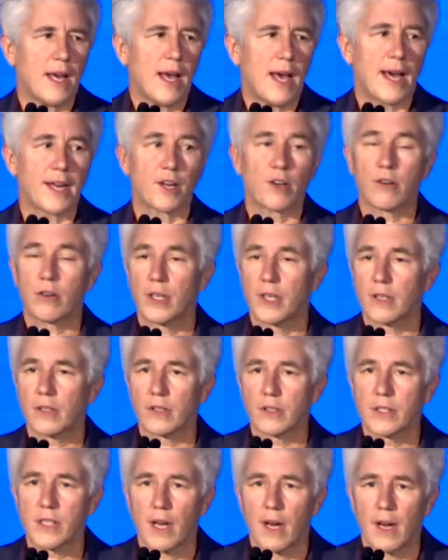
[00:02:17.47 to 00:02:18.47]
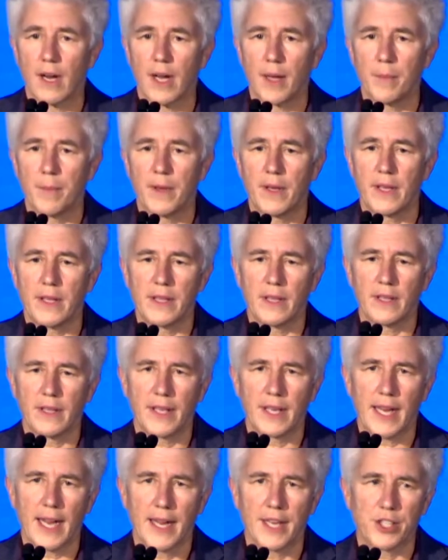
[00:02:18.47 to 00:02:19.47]
at a critical time in the
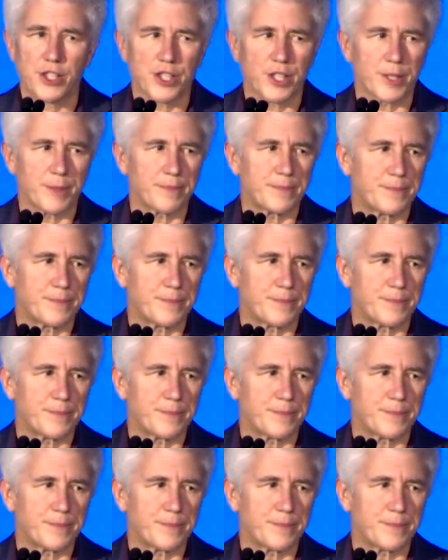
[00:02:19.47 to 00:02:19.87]
litigation.